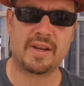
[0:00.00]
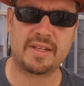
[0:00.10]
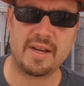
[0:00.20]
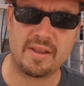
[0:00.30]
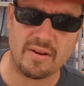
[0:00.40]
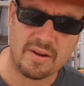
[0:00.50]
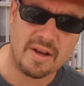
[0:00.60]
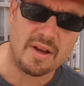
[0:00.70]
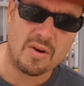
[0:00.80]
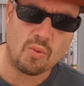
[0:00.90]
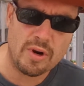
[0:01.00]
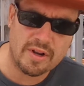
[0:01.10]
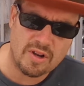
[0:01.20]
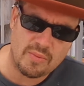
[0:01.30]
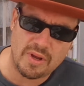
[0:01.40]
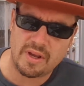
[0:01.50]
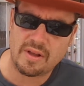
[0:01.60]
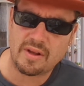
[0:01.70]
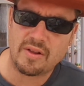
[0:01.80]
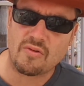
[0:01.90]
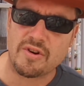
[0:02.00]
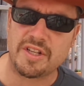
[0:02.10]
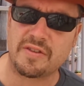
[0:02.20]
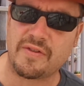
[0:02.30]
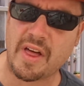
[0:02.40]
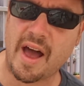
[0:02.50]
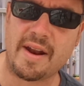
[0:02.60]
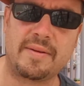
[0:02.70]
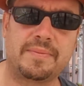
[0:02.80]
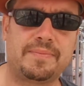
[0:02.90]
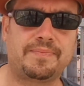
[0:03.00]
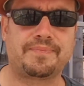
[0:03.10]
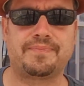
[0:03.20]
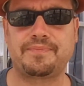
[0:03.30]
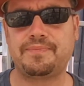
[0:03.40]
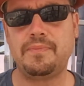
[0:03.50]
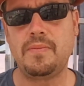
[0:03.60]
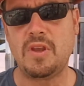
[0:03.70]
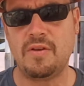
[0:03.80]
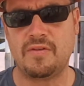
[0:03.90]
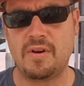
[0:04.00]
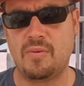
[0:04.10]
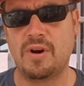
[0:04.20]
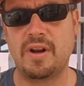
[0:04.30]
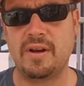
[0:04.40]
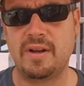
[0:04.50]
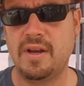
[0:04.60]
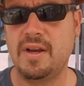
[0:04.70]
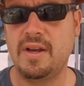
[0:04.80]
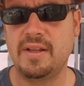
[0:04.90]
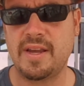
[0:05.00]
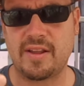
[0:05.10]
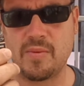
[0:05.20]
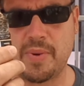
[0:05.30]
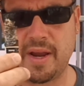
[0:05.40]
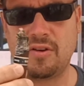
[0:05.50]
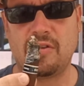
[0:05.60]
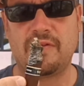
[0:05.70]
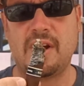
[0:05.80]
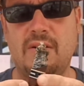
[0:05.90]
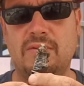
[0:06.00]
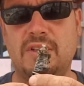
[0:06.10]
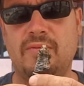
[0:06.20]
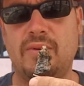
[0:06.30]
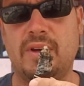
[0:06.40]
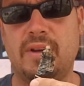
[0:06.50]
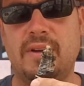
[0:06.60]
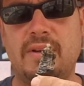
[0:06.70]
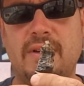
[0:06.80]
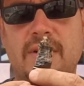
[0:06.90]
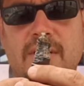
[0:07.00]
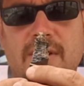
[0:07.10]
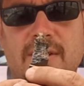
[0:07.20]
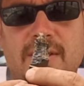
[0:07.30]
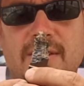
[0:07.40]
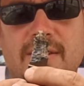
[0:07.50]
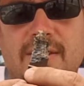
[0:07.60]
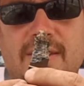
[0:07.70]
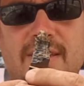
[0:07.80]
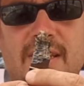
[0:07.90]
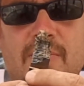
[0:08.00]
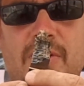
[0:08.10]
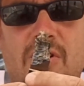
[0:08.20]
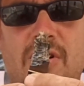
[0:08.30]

I said, the wind can be the reason for that. So we're gonna take the band off now, see if we can slip it